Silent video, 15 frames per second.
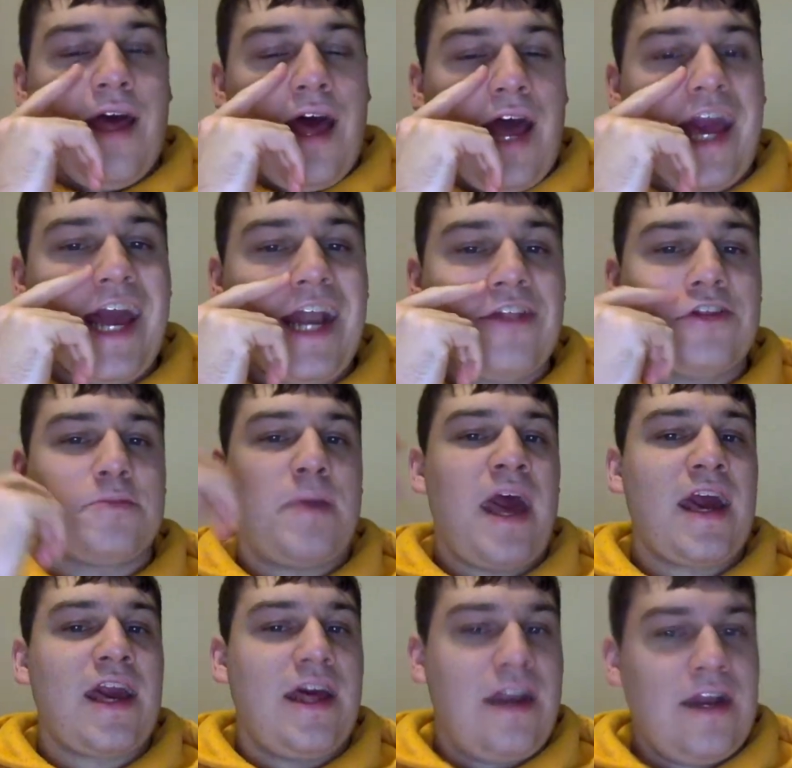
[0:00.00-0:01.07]
I kind of look
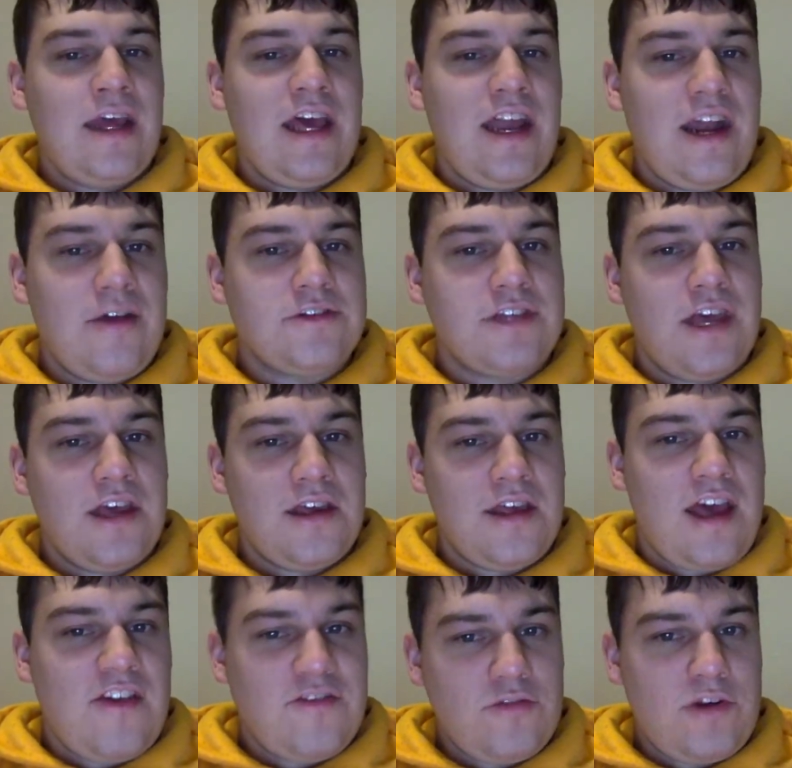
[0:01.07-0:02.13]
back at it again, and I was like,
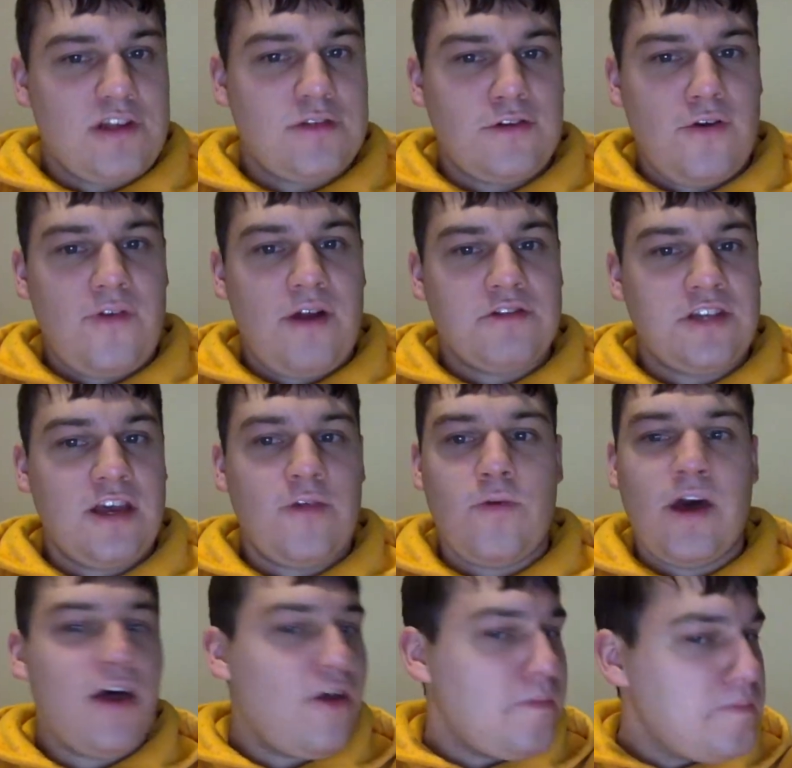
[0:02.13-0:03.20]
after the race was over, I was like,
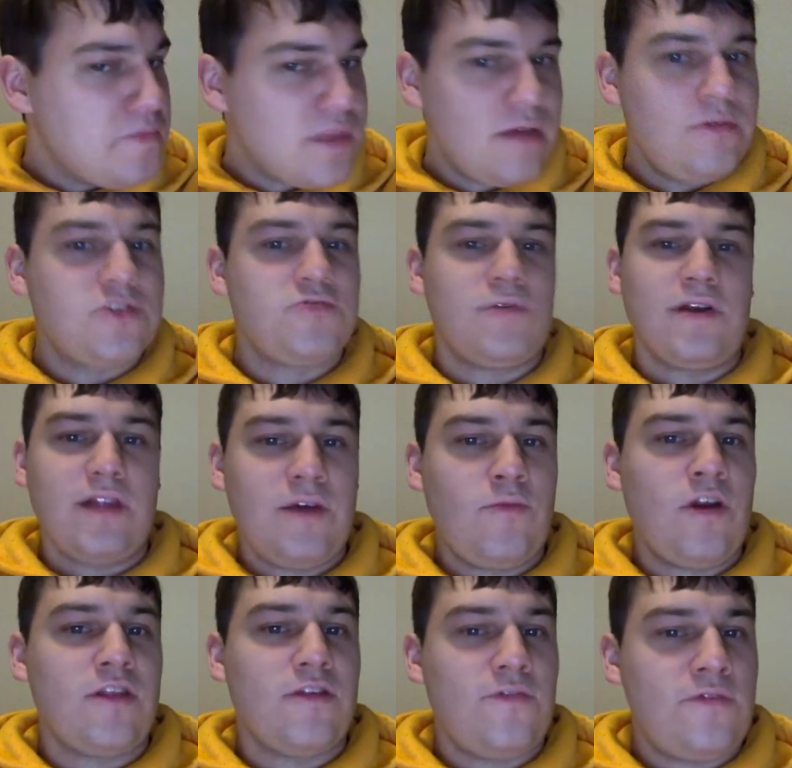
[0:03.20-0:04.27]
well, it was really
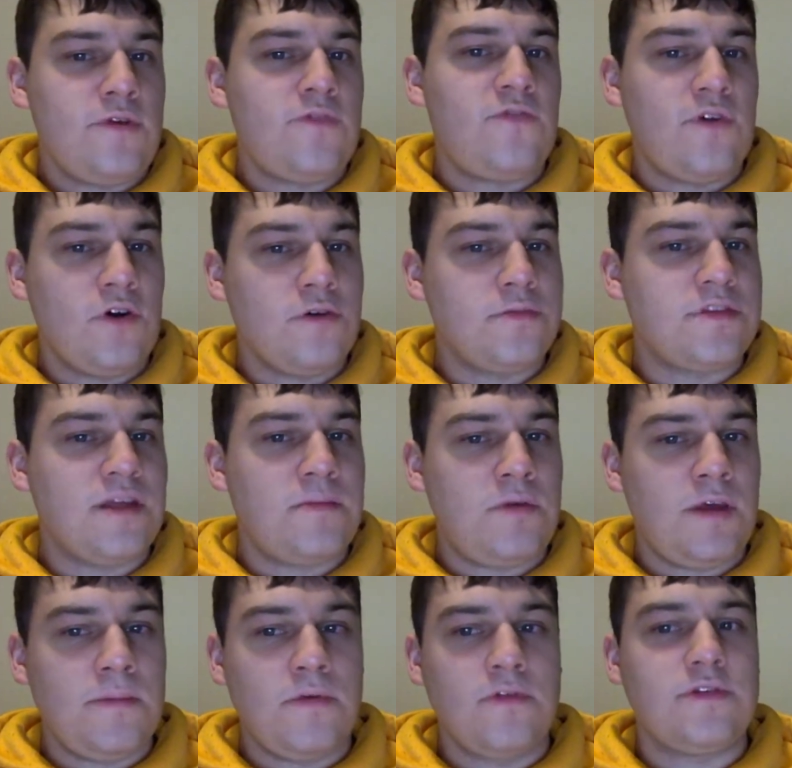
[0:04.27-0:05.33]
one of the few films that
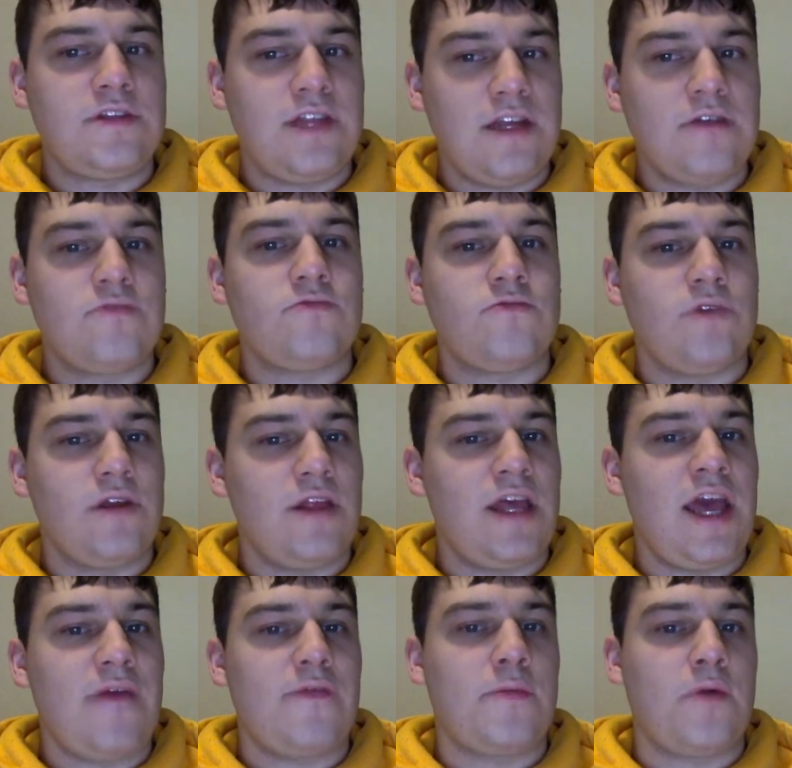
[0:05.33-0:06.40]
people didn't really
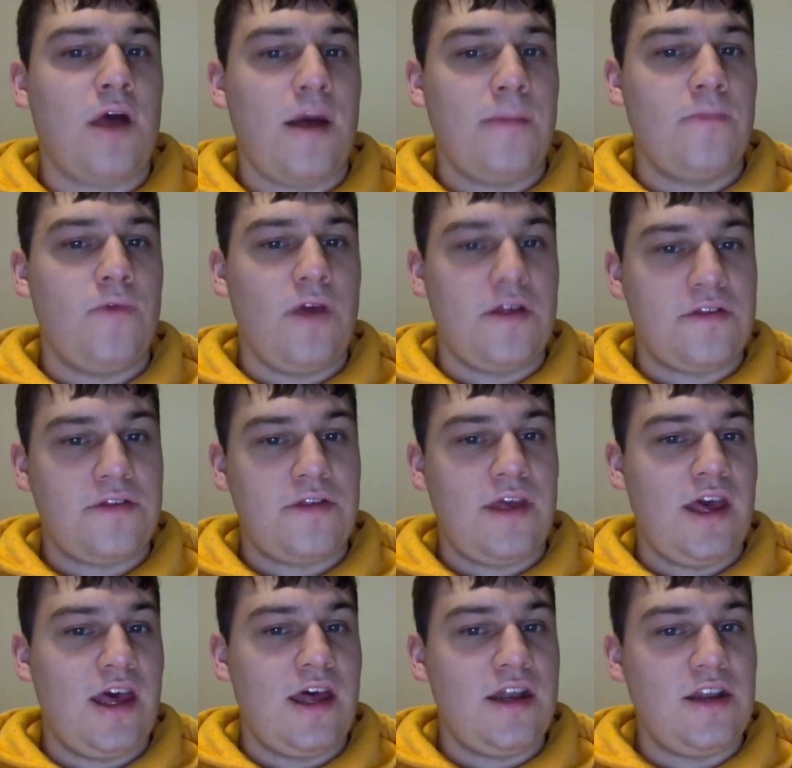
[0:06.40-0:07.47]
have a problem with,
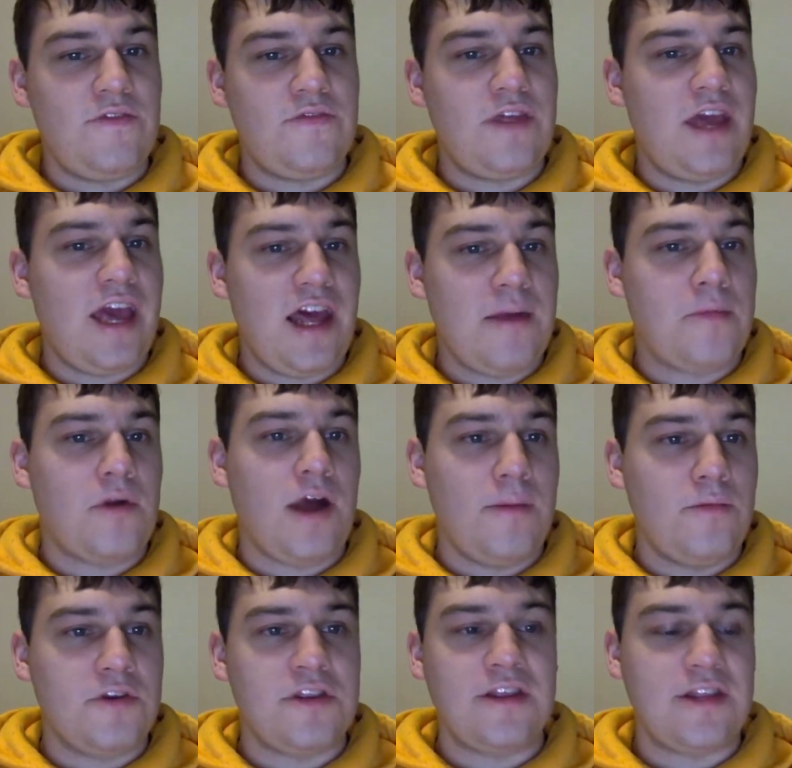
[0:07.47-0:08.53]
and if they had a problem
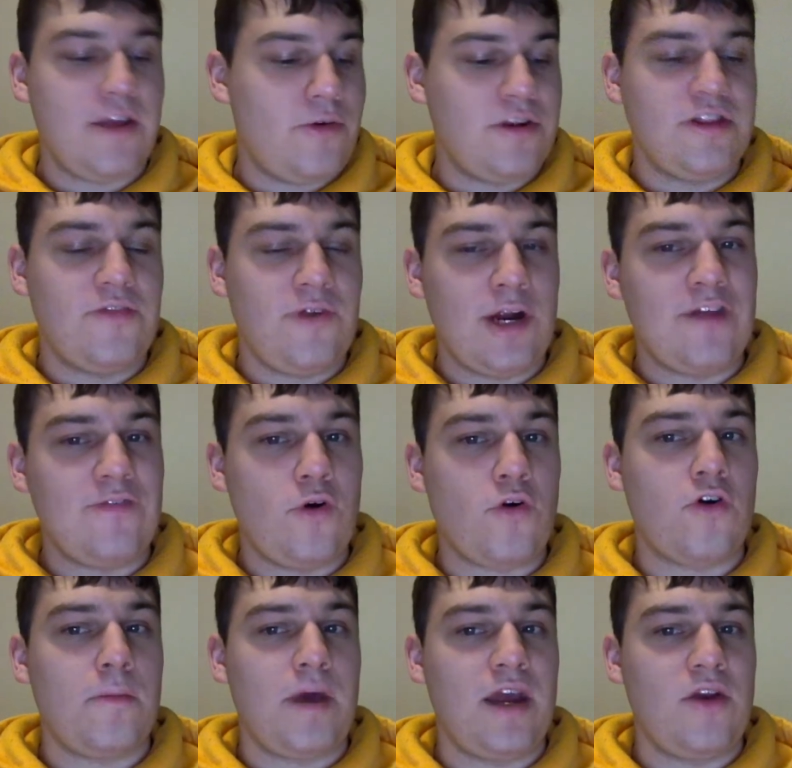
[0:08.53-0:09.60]
with it, they were in the very
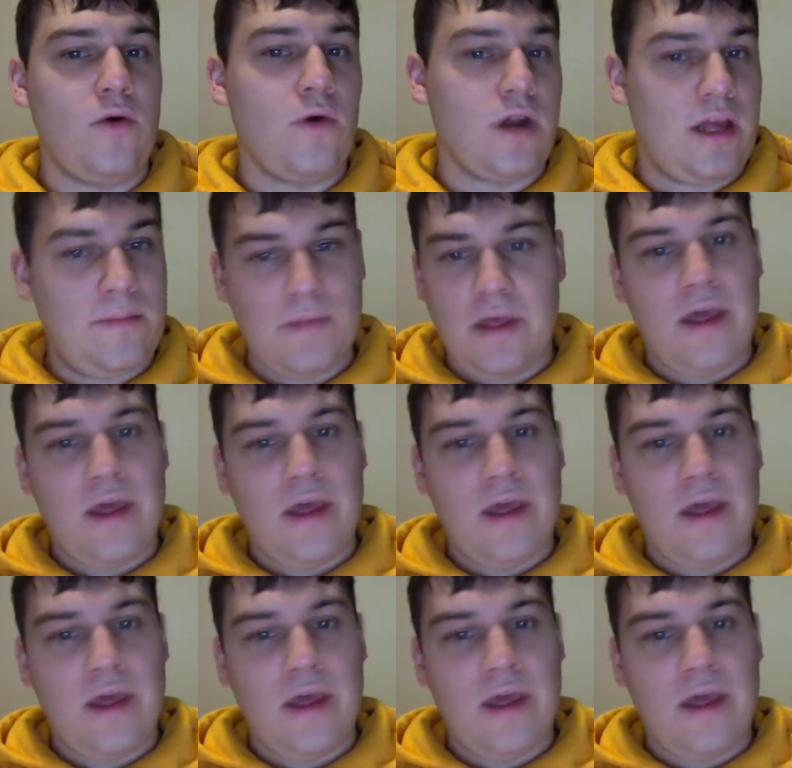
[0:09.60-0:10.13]
vocal minority.